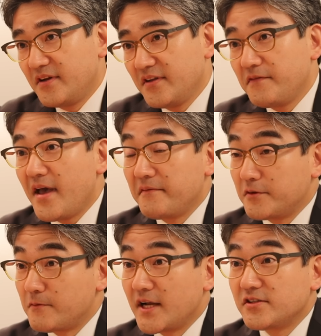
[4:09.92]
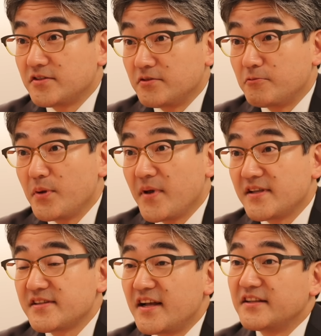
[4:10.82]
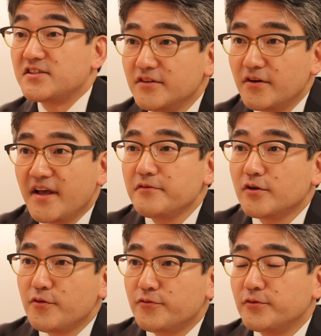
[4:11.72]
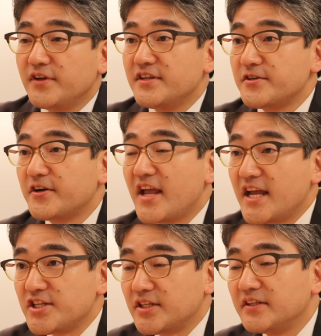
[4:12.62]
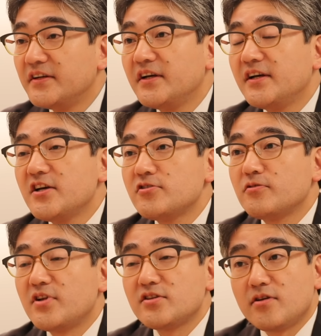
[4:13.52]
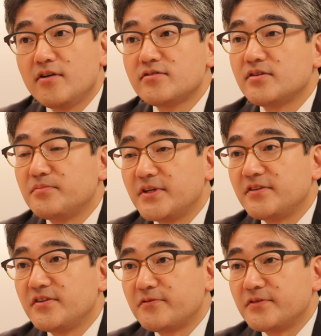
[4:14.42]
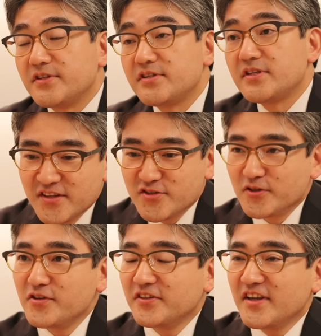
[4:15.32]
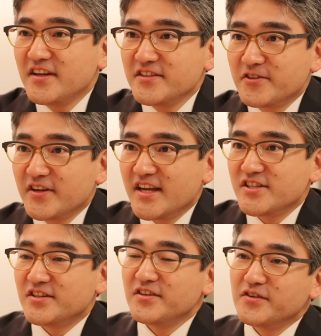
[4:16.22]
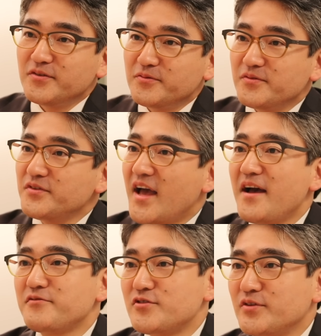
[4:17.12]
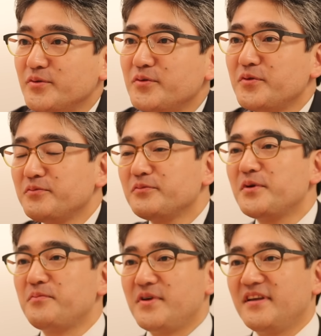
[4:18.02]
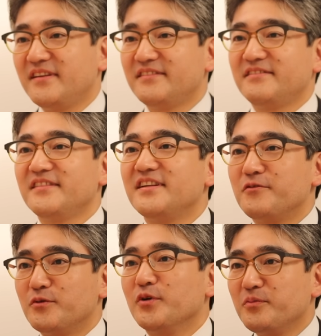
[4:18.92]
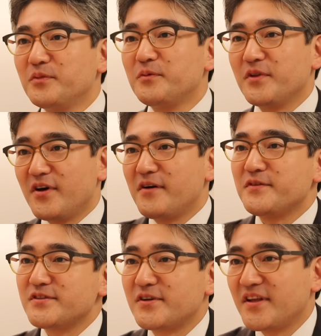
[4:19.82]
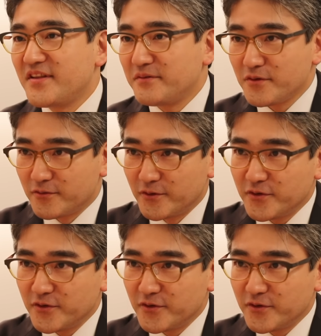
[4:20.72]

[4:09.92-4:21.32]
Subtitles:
if you have the right to remain silent, you don't have to go through the interrogation. So that's also a big difference. So during the interrogation, you have to be in the room with the officer and they will throw in